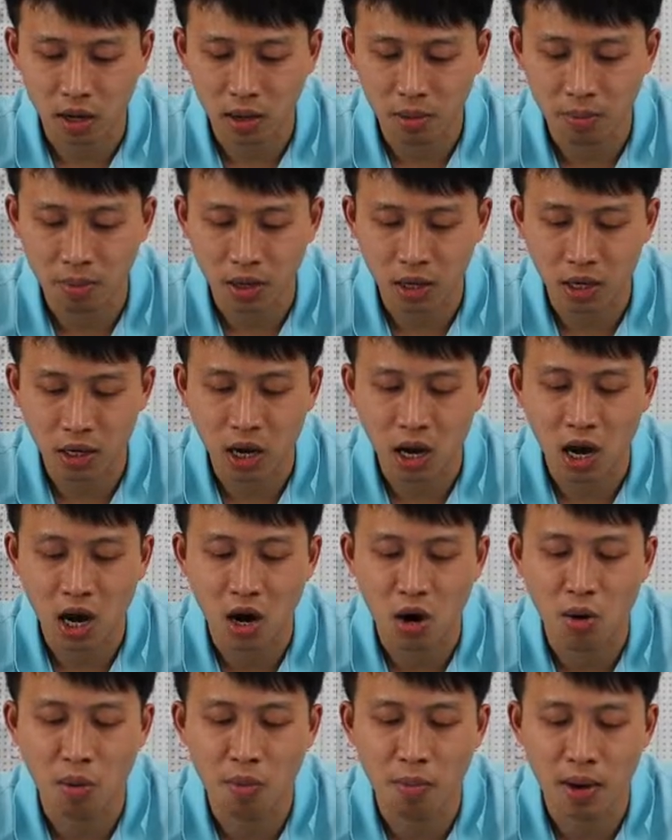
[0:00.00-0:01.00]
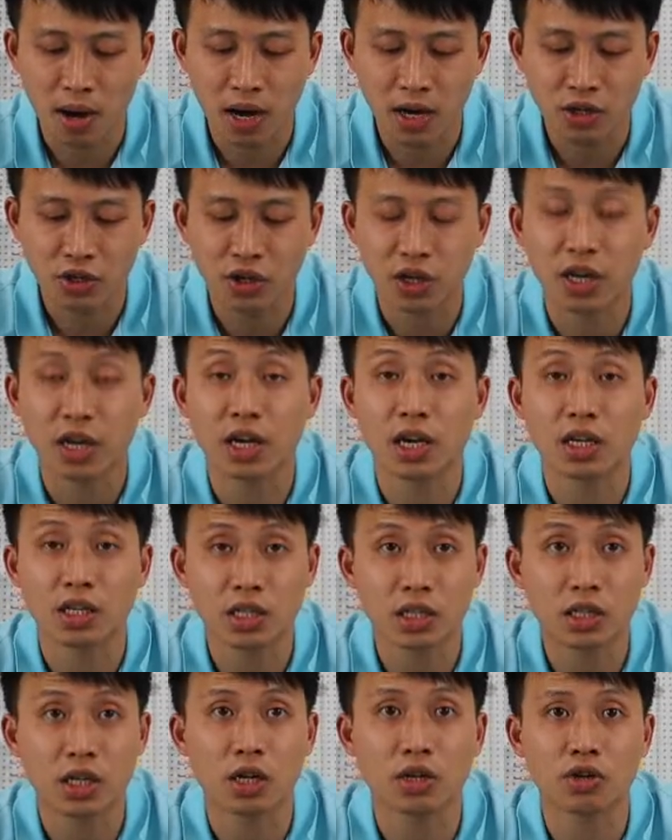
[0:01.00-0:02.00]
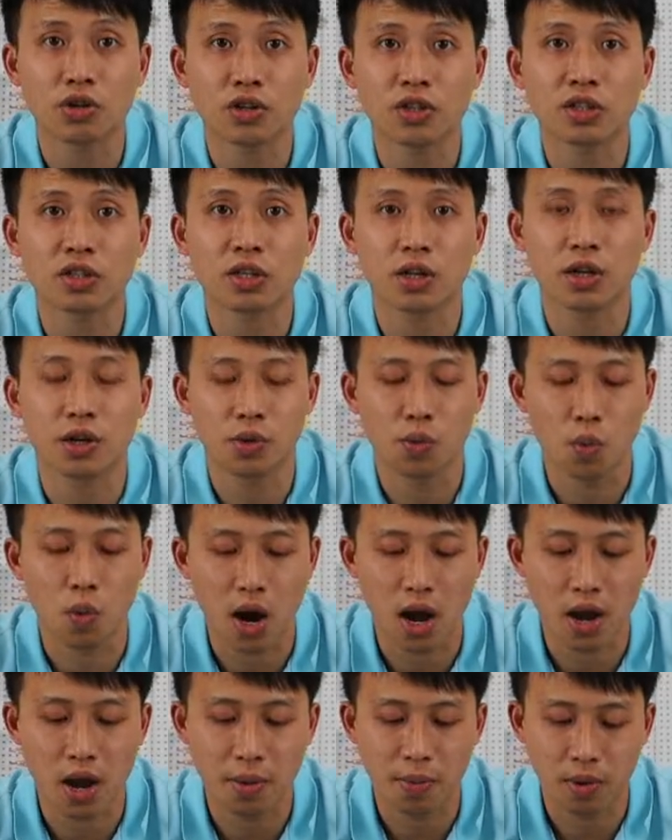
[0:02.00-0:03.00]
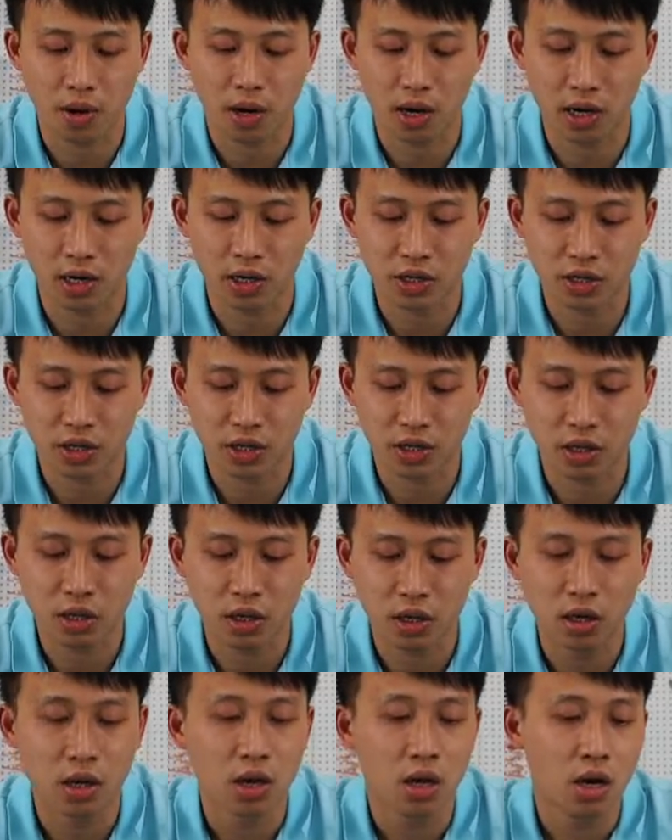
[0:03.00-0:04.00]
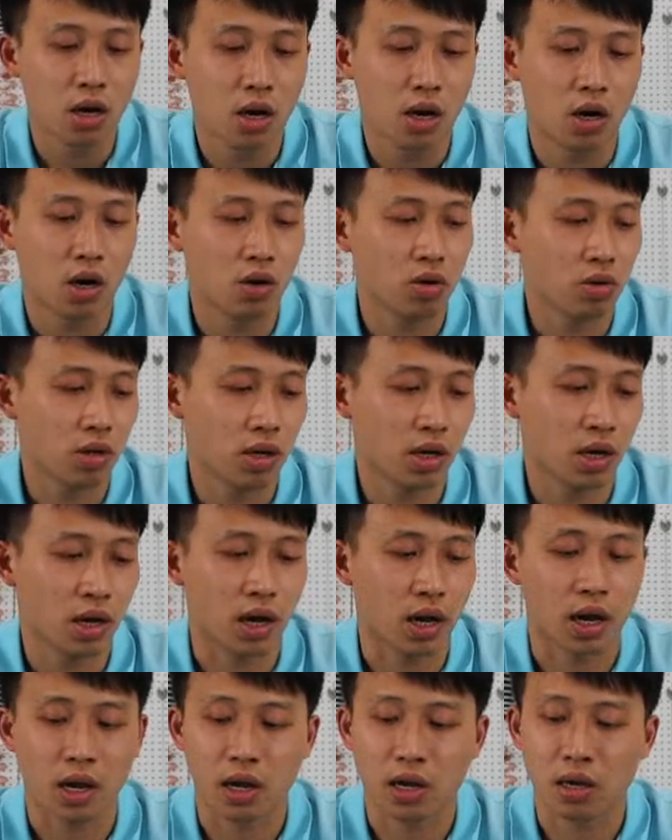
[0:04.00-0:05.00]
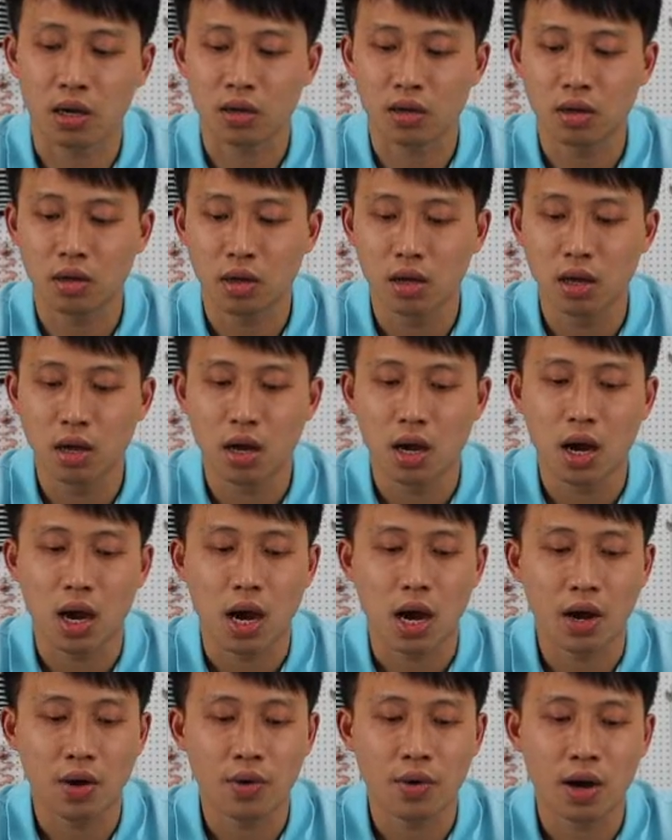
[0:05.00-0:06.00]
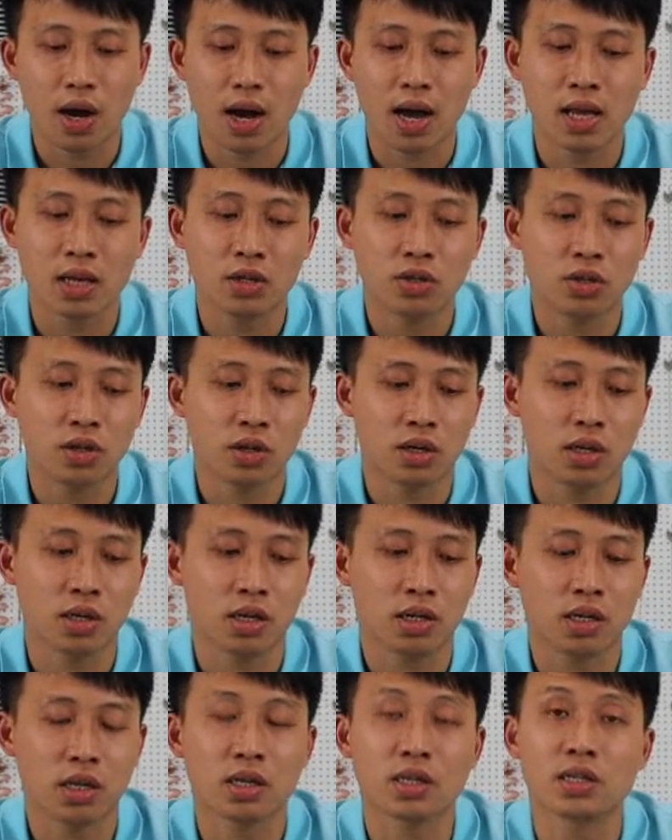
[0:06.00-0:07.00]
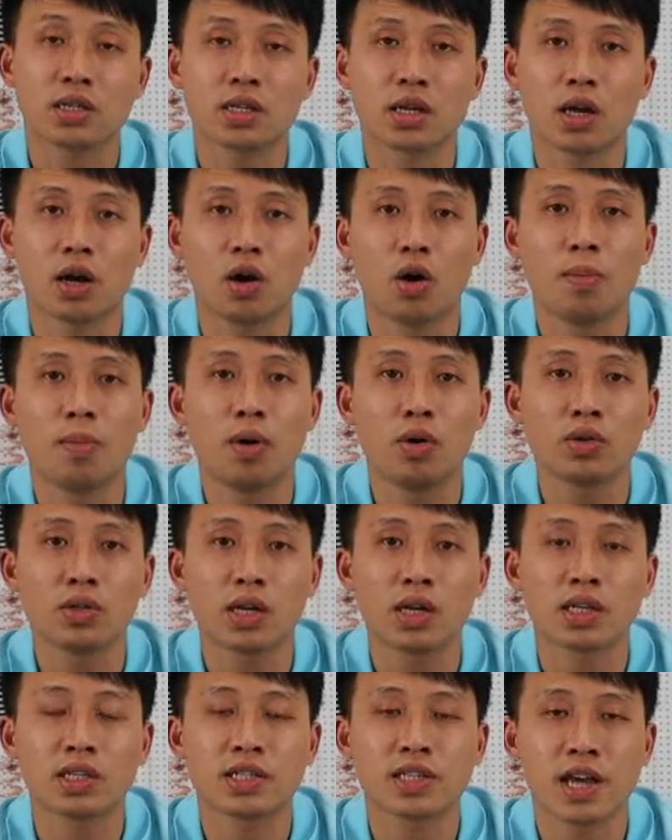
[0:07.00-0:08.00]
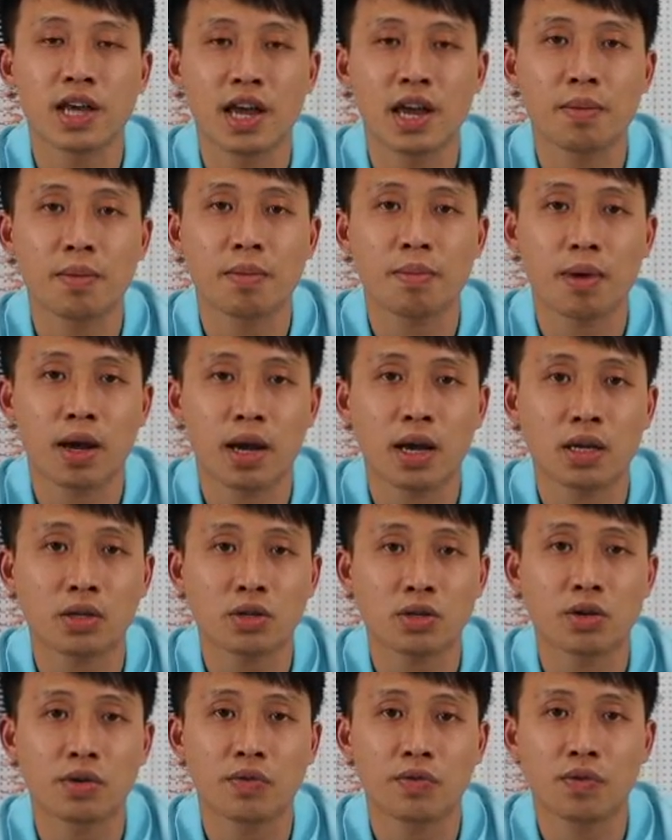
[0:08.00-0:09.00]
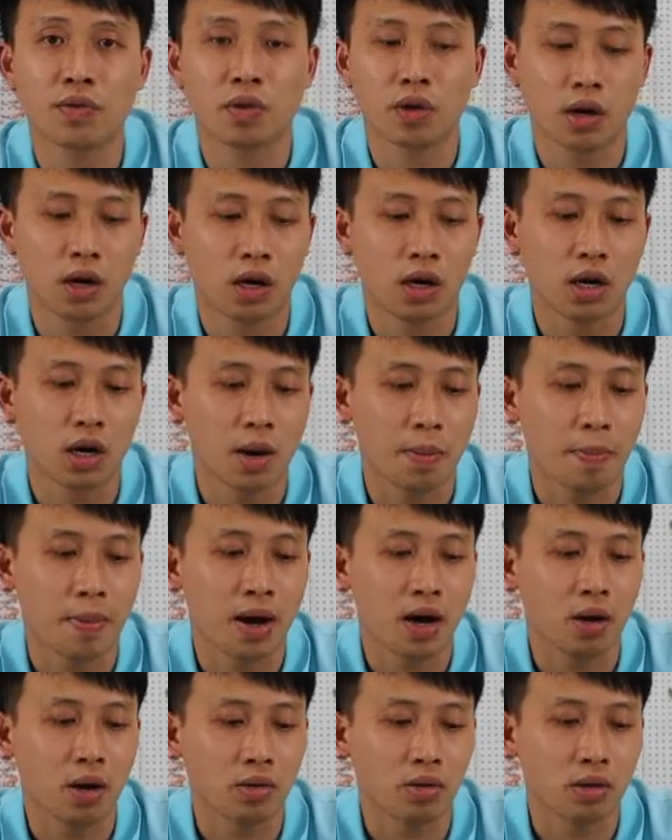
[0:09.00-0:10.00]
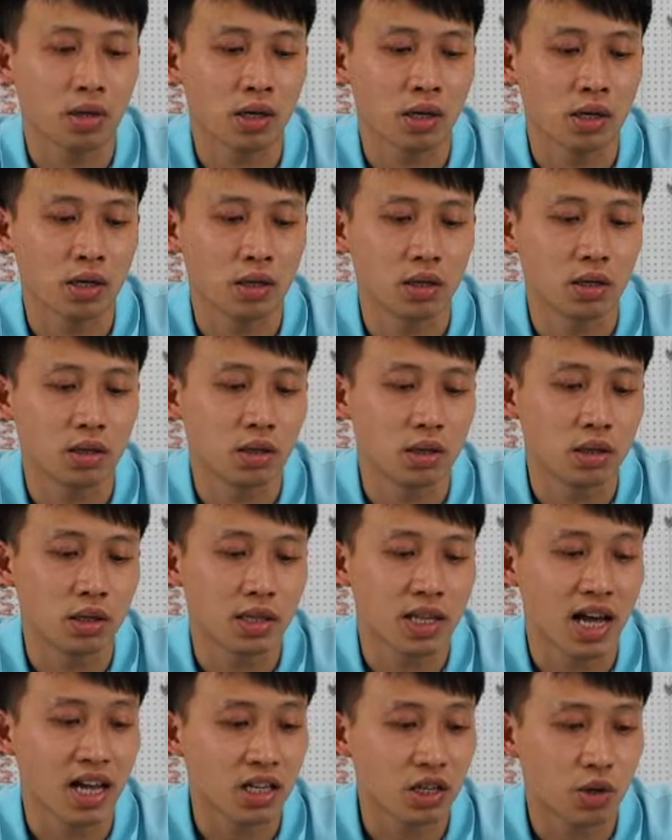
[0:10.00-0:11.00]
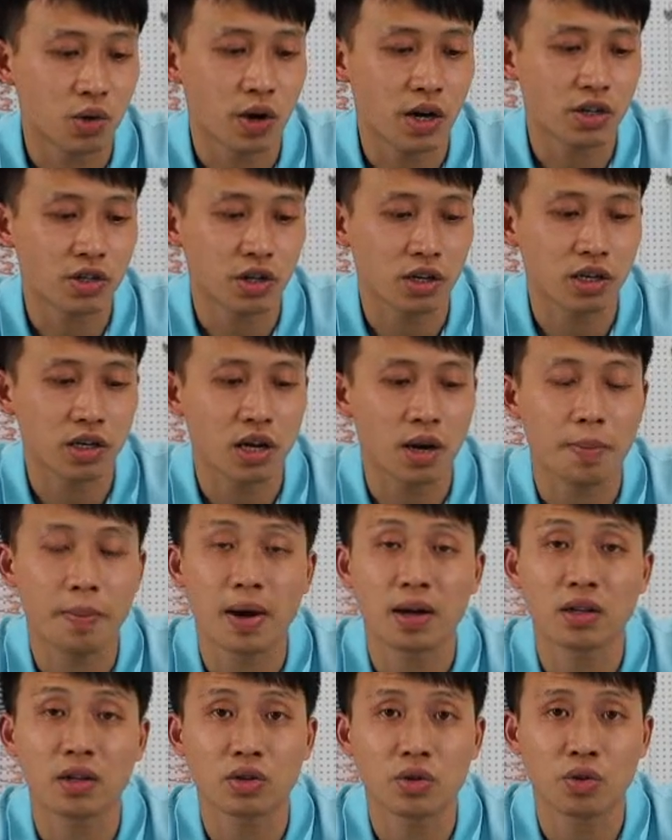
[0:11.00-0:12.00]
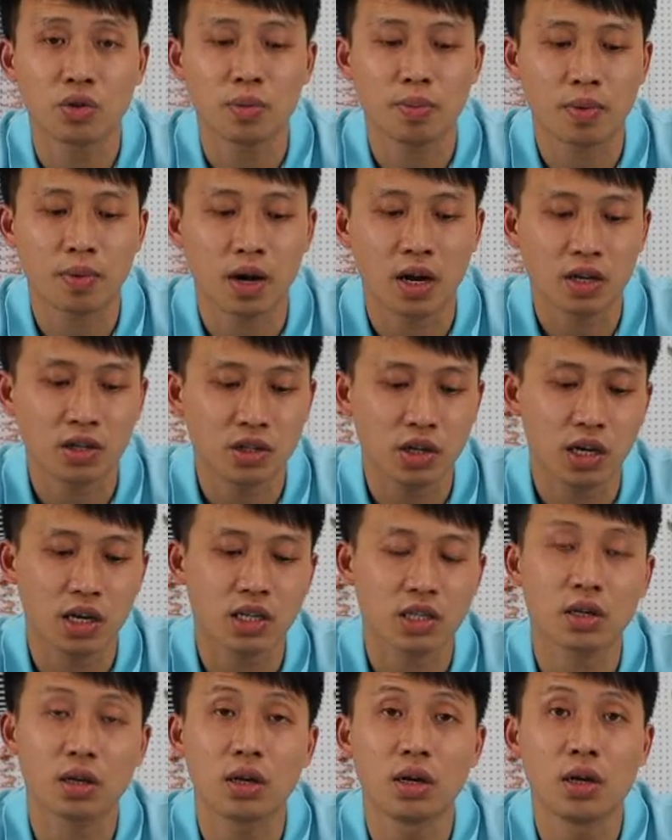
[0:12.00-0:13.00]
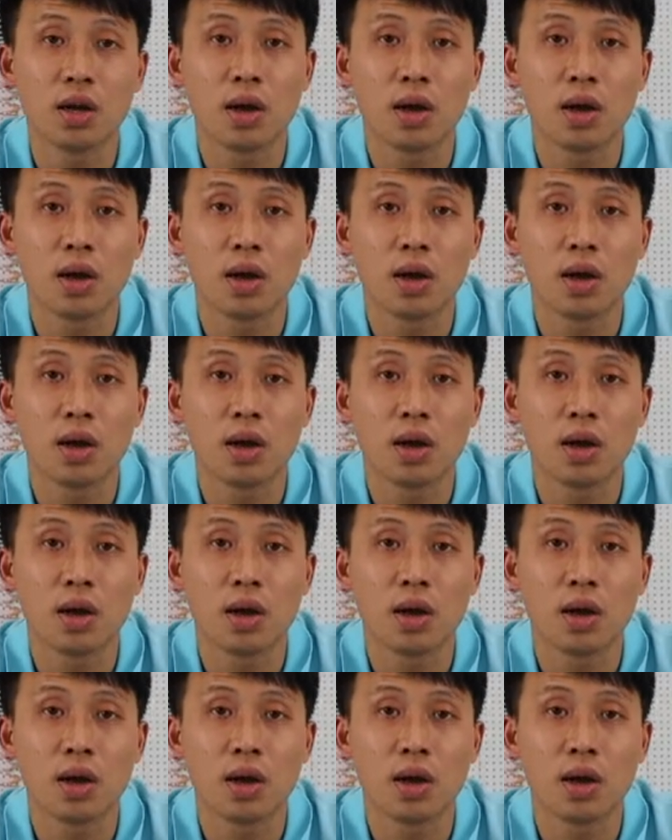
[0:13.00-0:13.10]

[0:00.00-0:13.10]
me how much is the twisty wire brush. Okay, I will answer almost the same answer about the last question about the toothbrush. Its